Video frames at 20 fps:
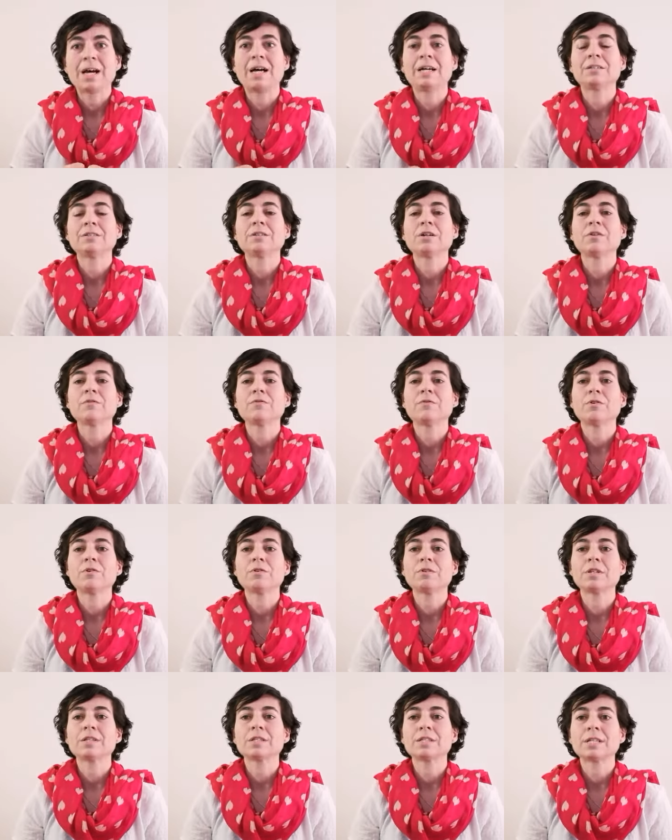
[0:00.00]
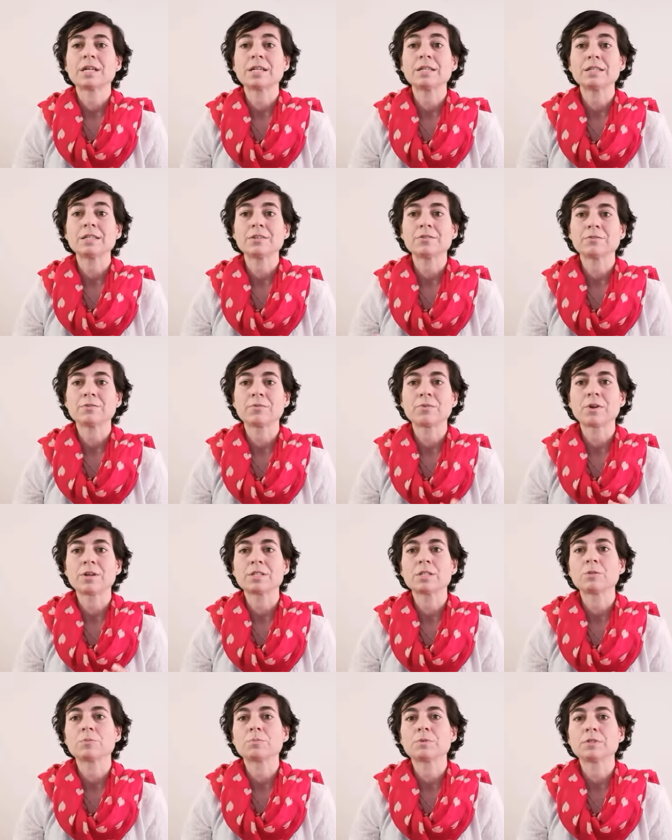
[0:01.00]
And therefore, the study
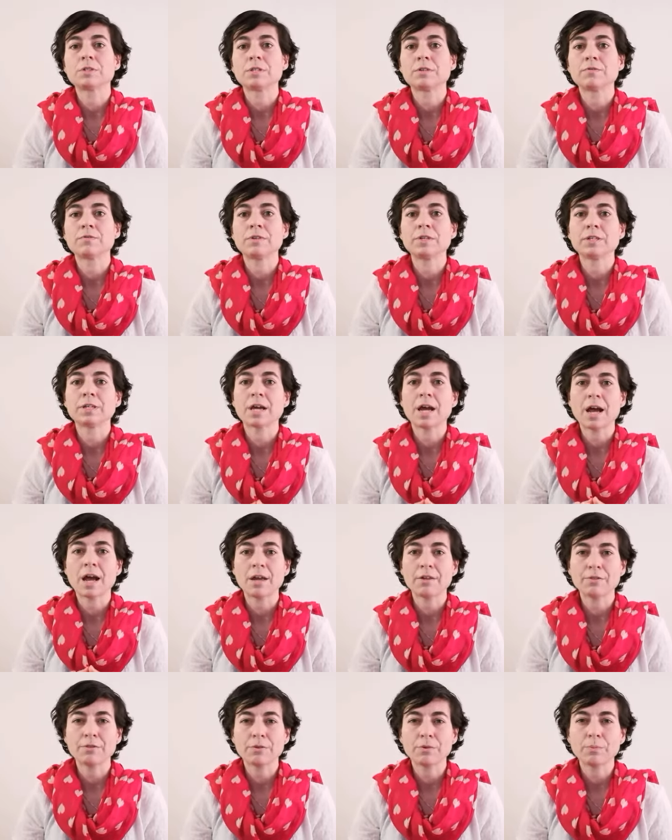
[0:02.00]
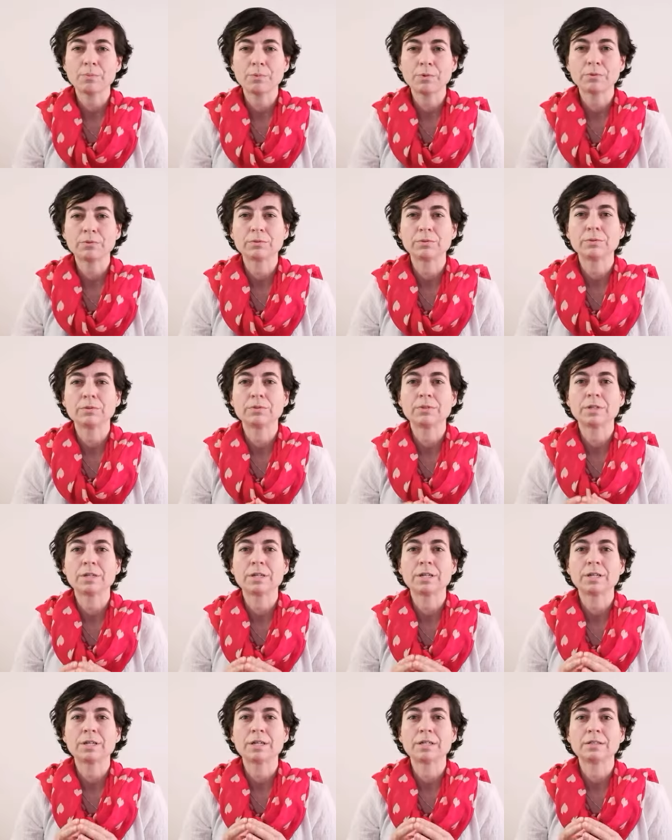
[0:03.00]
requires specific high throughput
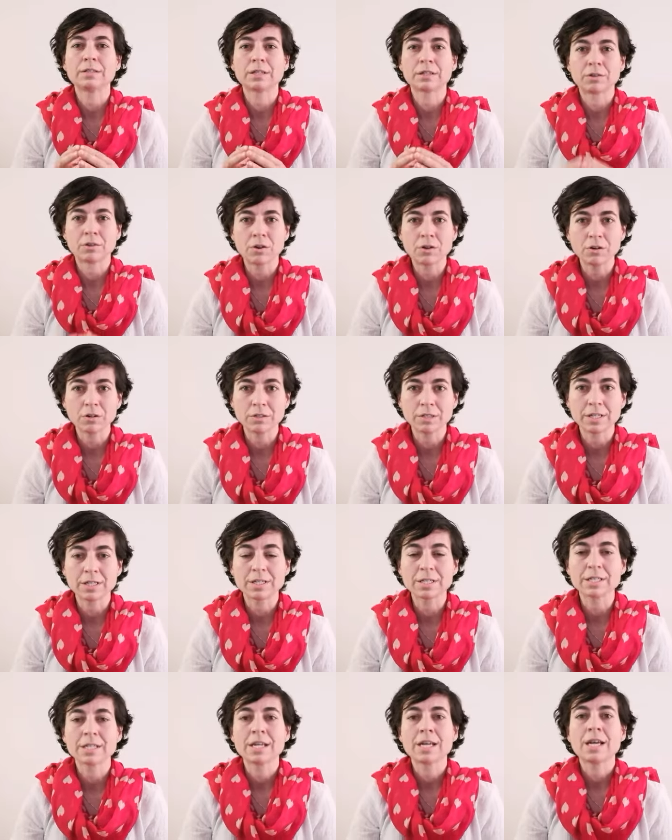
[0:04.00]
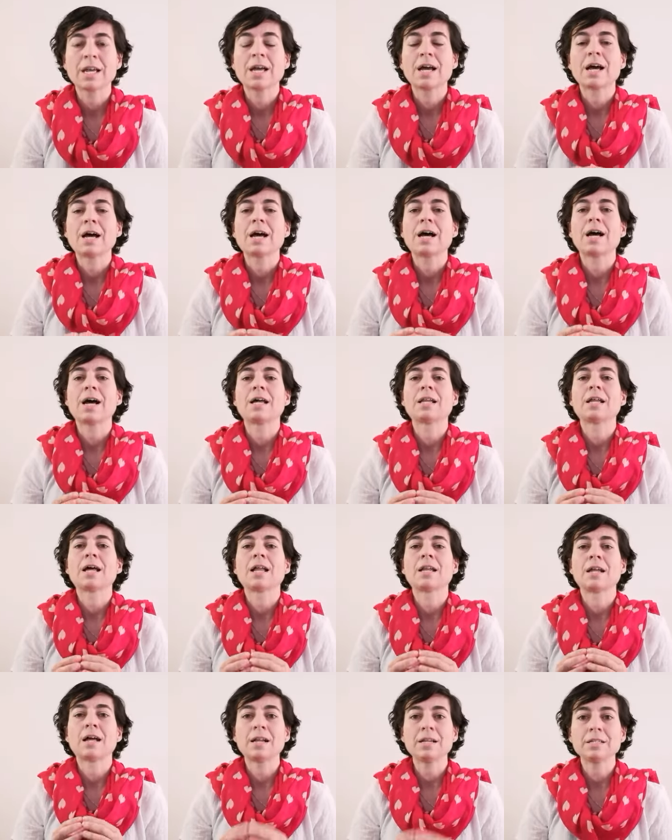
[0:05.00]
uh, technologies and
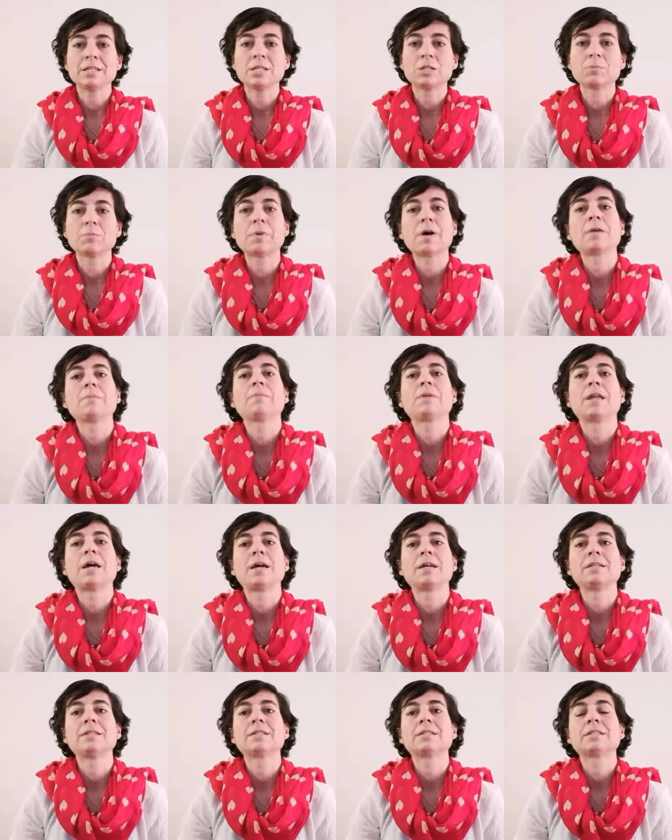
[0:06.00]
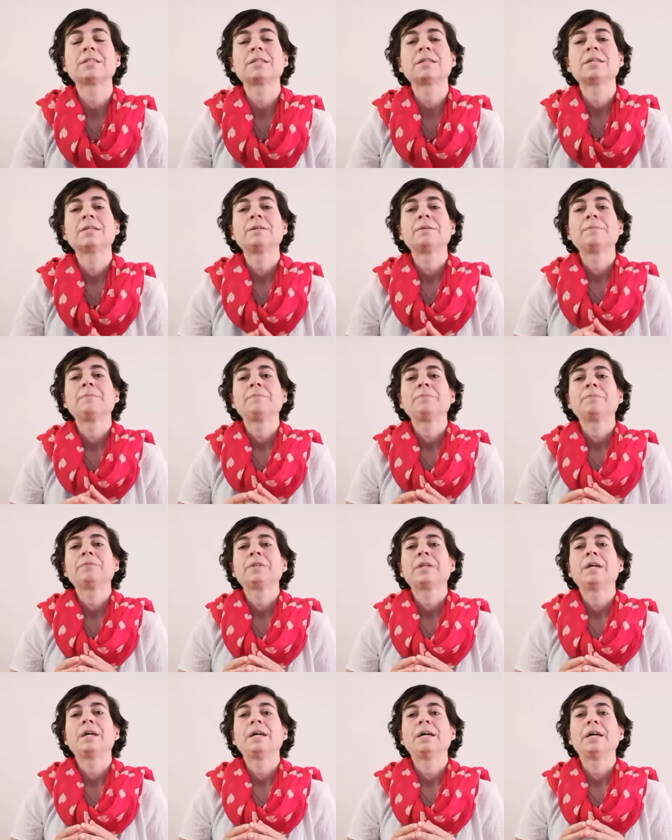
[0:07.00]
analysis pipelines
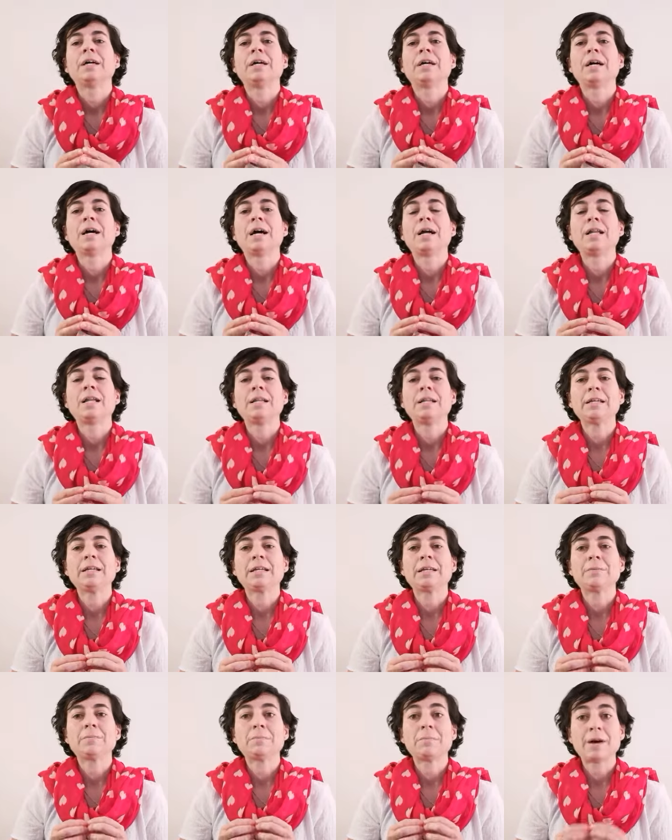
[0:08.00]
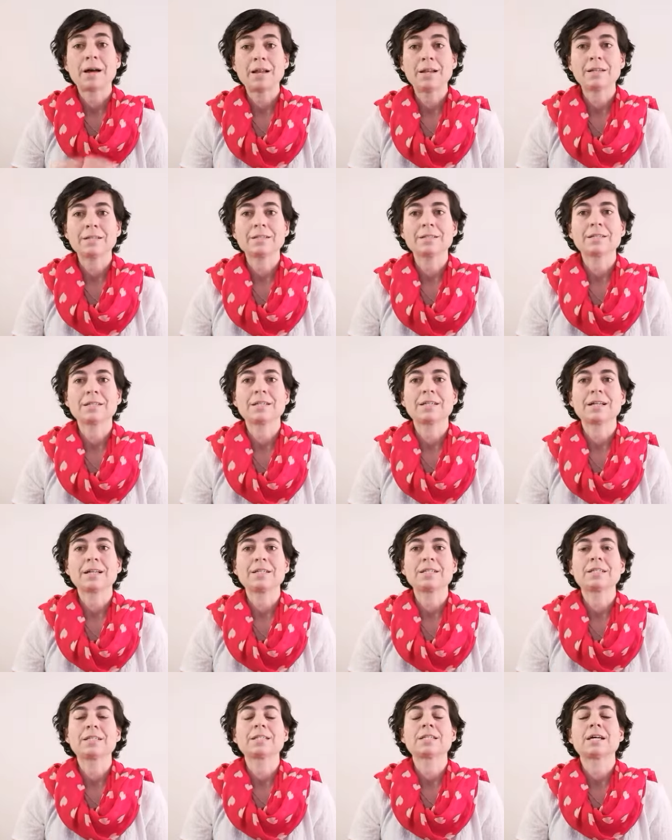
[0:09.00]
uh, eh, allelic imbalance
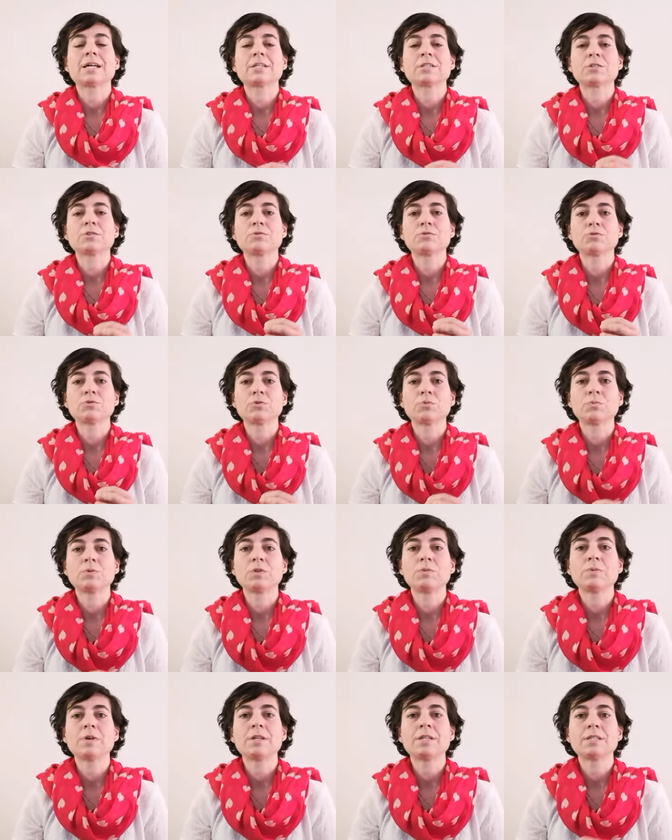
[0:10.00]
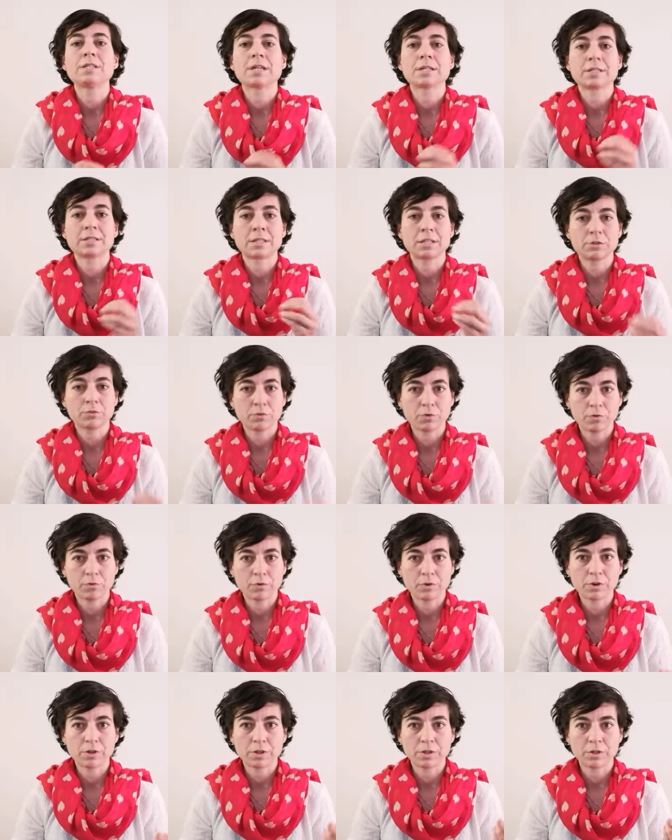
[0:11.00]
analysis has shown to be very successful
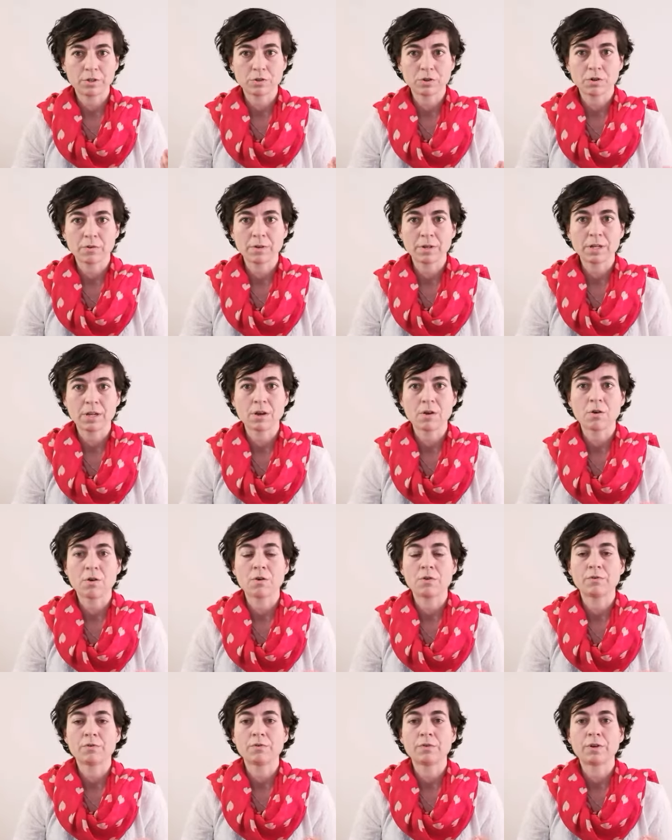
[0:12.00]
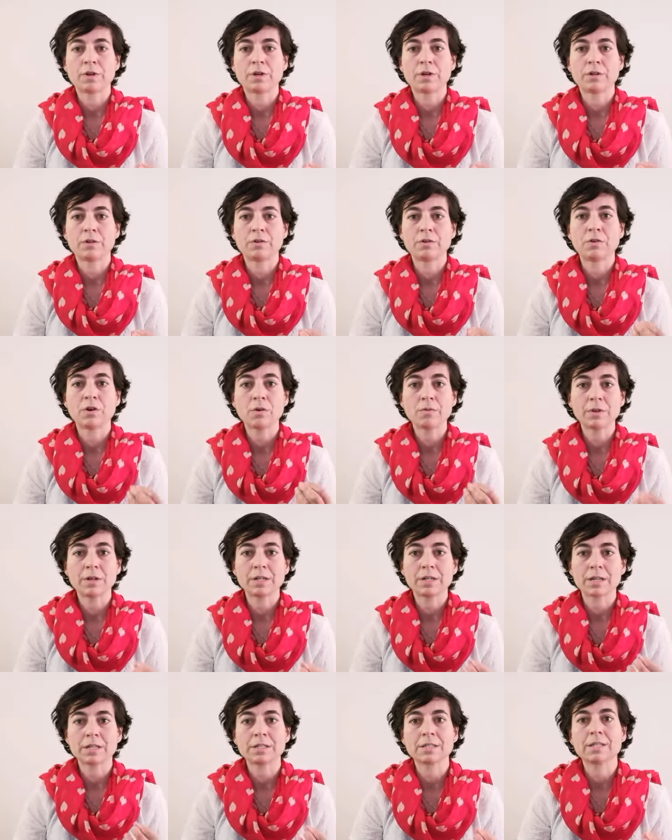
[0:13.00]
for the discovery of uh, novel
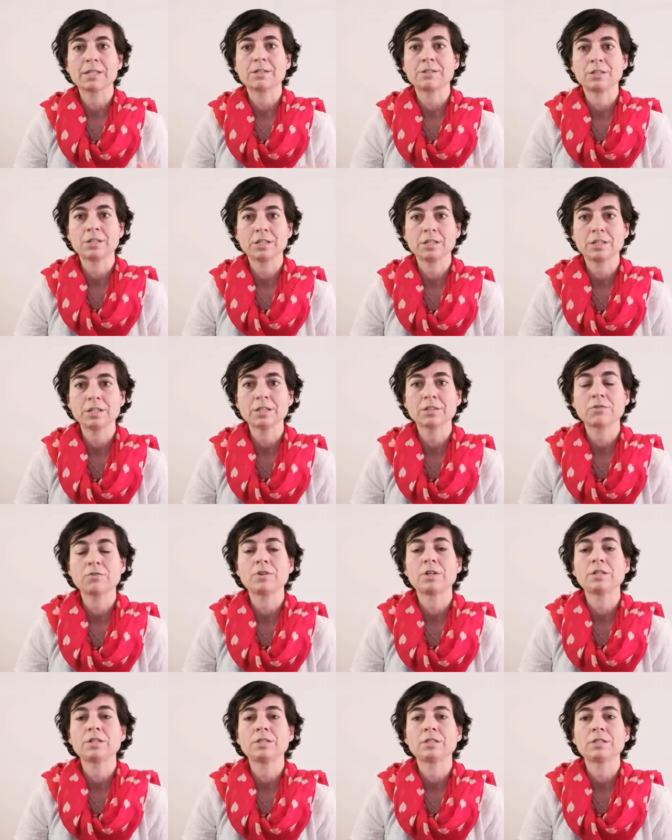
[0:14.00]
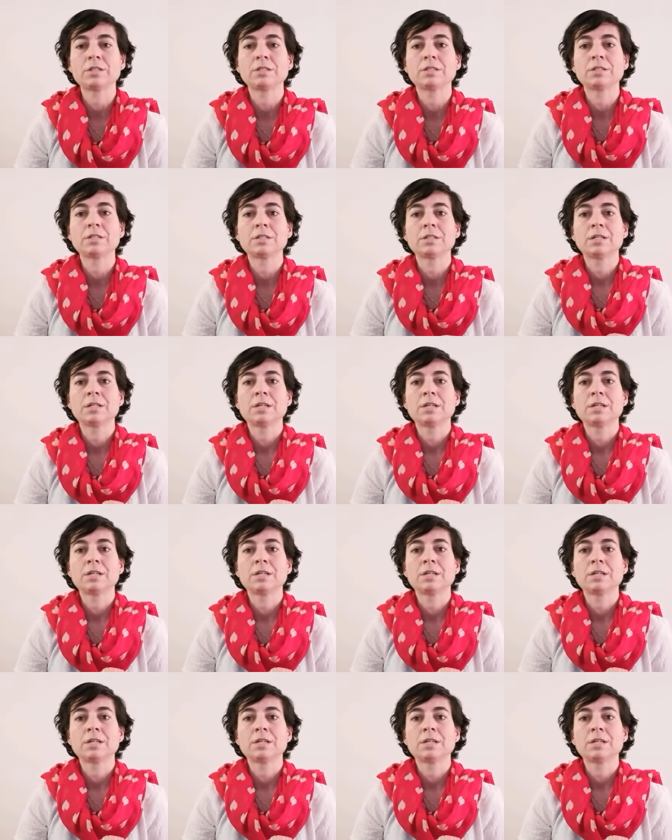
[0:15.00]
cancer genes related